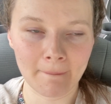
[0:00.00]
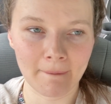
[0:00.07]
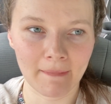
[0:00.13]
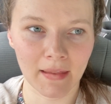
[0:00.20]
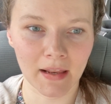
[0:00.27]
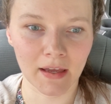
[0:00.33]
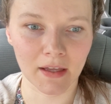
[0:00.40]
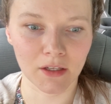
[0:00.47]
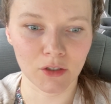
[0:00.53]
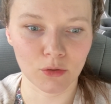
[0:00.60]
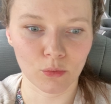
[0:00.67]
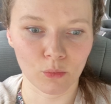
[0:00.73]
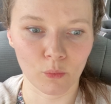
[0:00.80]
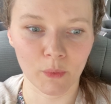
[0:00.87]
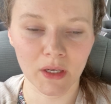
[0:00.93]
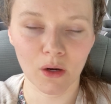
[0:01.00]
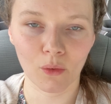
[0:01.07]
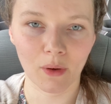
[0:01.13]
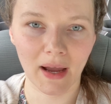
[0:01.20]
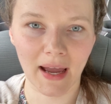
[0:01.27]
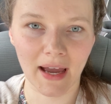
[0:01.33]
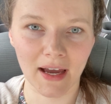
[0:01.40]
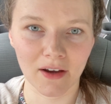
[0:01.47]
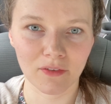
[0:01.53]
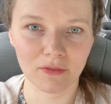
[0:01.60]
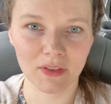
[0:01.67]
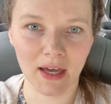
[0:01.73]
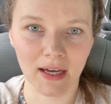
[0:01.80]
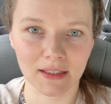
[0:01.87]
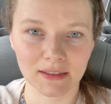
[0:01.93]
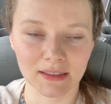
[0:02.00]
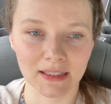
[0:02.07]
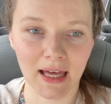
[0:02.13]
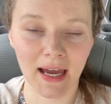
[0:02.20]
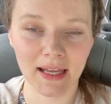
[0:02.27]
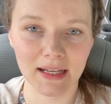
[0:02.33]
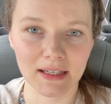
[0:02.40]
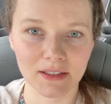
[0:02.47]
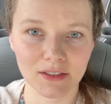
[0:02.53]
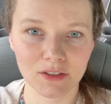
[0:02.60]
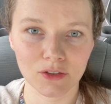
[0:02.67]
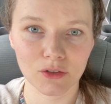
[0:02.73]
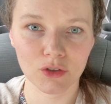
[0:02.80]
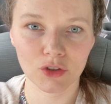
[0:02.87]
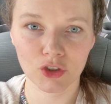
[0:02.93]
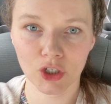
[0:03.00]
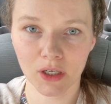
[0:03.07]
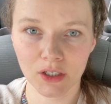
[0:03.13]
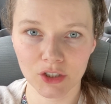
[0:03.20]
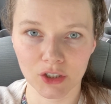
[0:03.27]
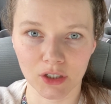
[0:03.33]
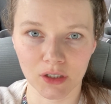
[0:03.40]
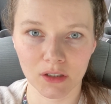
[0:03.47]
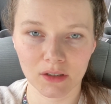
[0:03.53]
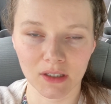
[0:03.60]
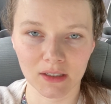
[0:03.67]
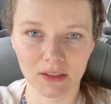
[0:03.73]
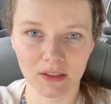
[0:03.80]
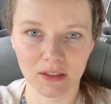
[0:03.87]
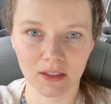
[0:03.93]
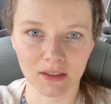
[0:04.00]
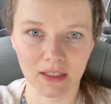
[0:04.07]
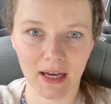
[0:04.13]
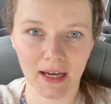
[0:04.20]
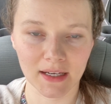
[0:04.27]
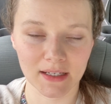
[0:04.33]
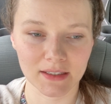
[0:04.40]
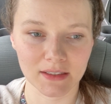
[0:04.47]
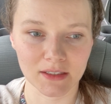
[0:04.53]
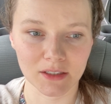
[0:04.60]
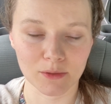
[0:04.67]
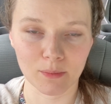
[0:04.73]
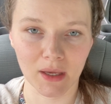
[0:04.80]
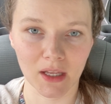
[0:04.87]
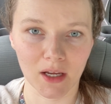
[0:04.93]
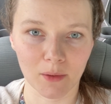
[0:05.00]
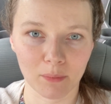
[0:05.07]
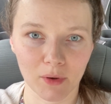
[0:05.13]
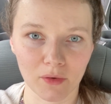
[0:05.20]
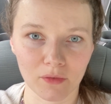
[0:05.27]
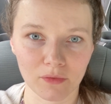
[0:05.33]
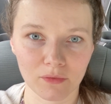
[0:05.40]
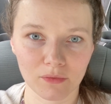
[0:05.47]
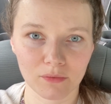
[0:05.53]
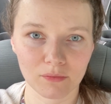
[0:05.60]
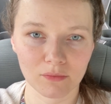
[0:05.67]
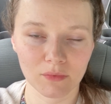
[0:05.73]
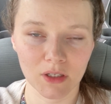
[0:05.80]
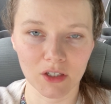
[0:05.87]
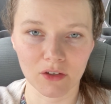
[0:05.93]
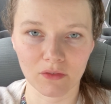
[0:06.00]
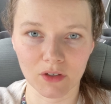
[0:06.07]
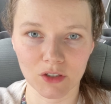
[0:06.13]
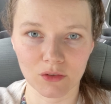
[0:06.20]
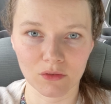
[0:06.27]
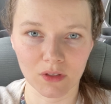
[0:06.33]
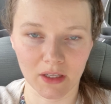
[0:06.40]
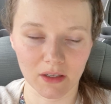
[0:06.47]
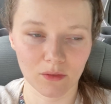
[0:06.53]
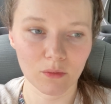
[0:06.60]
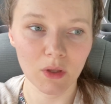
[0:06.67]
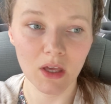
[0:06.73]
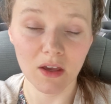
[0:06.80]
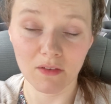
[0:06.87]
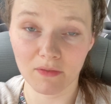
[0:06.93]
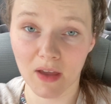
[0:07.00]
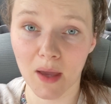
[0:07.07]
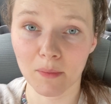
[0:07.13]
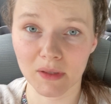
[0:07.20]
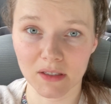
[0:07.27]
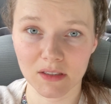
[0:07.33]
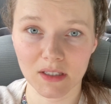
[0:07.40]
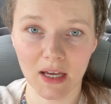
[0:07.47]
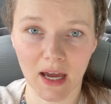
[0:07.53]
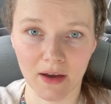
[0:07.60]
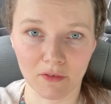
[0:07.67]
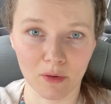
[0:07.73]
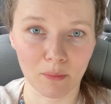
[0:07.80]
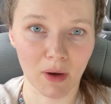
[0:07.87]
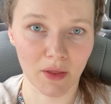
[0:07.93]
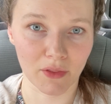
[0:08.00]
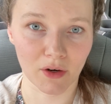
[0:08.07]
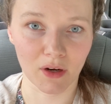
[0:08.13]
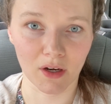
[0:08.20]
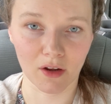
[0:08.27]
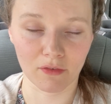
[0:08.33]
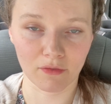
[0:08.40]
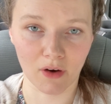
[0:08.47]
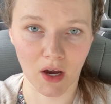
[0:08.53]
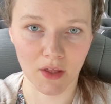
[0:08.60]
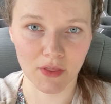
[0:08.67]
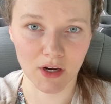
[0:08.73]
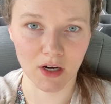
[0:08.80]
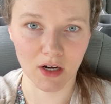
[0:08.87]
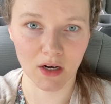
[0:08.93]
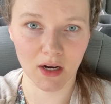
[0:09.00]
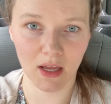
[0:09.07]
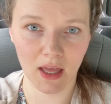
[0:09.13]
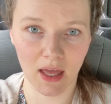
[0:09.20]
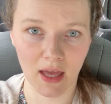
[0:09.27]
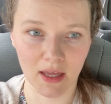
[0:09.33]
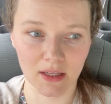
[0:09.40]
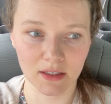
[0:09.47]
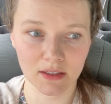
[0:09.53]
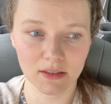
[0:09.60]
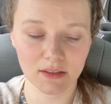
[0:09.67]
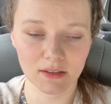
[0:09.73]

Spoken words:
and we don't have that lattice structure. And the lattice is made up of individual, like families that have a mother and a father, and